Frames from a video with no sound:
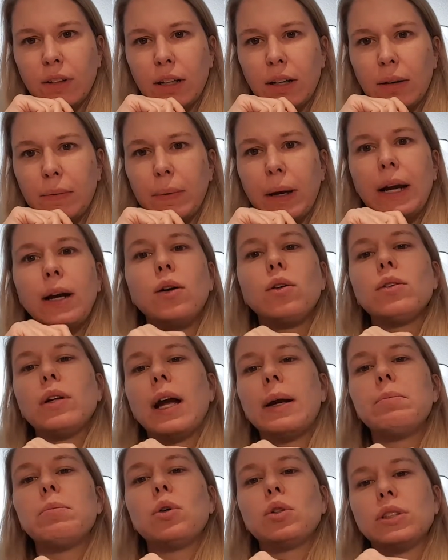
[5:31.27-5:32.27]

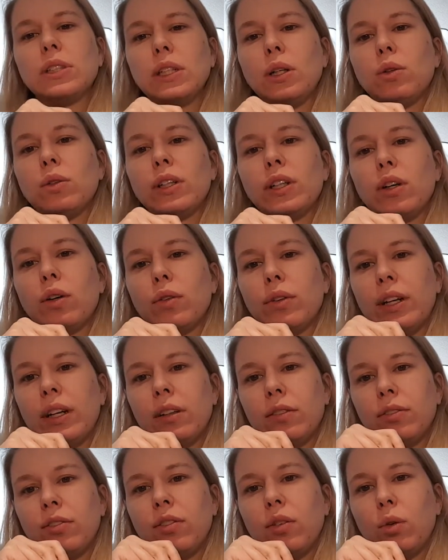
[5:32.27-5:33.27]
I mostly only go
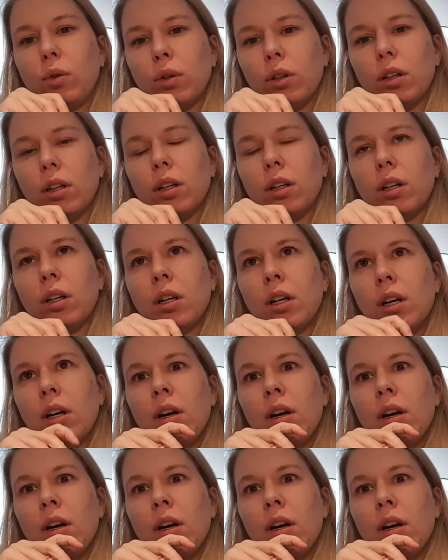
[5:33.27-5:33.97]
there for